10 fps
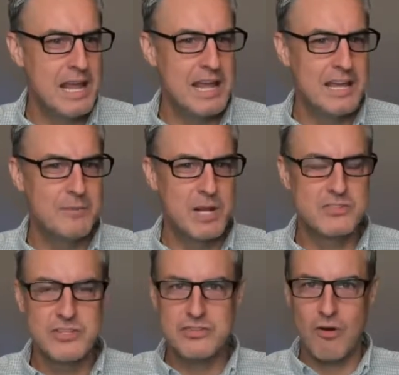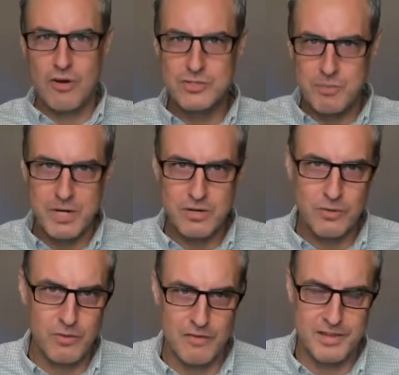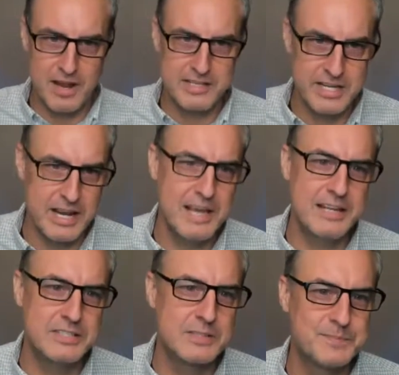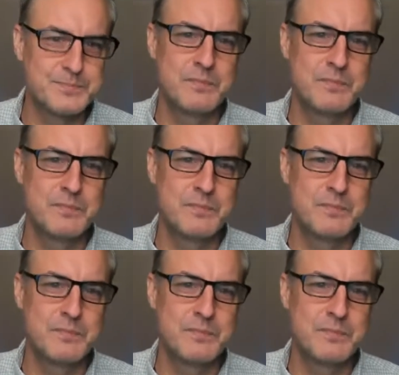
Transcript: and because of this awesome miracle of the 1980s.